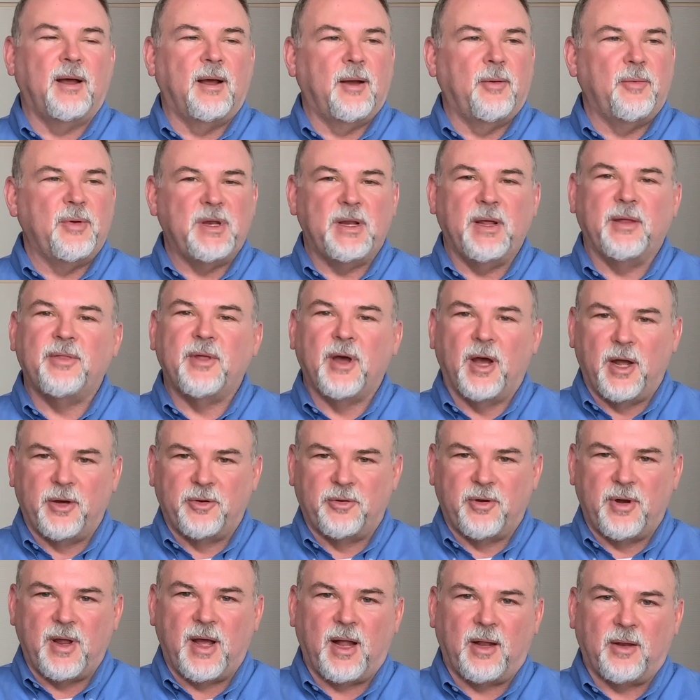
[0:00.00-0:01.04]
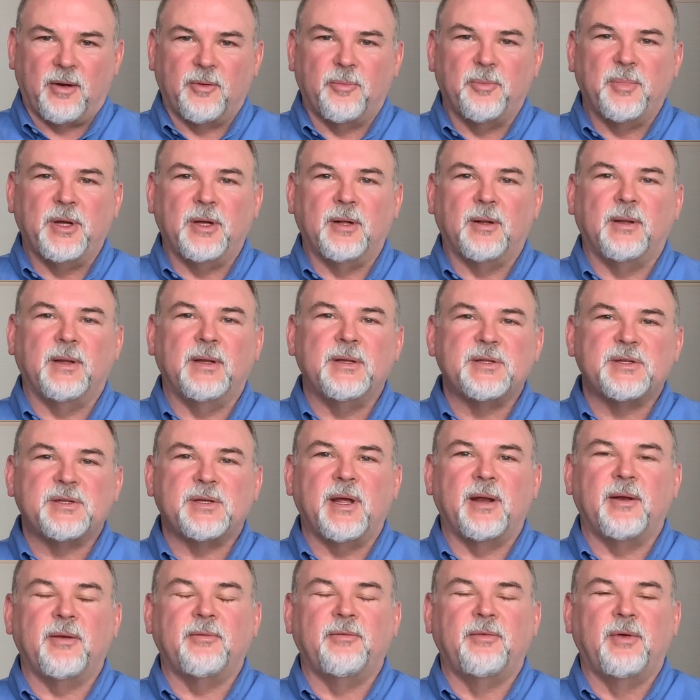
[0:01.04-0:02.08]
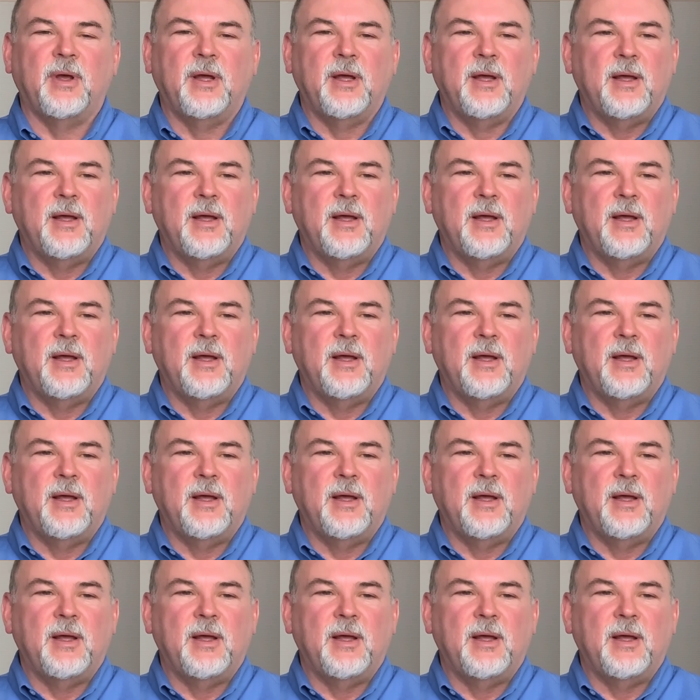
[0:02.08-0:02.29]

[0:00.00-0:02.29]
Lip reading: We did the $100 bill incentive.